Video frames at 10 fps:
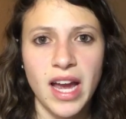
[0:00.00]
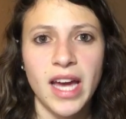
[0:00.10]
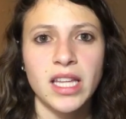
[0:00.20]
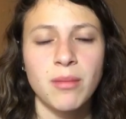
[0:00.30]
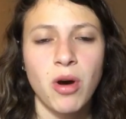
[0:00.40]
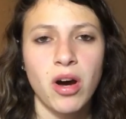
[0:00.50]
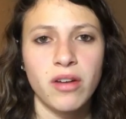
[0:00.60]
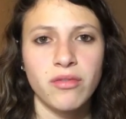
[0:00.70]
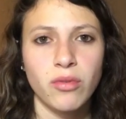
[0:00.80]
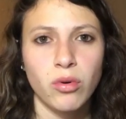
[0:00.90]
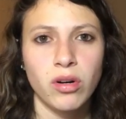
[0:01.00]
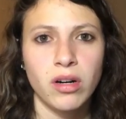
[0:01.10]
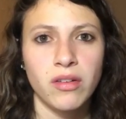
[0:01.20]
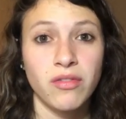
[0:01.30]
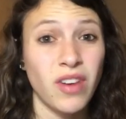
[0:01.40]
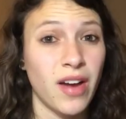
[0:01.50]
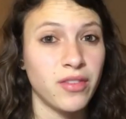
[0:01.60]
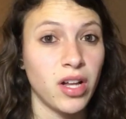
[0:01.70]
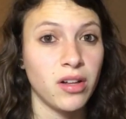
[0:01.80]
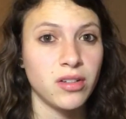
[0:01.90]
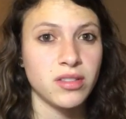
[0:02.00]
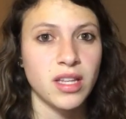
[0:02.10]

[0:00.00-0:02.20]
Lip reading: I had them on for $5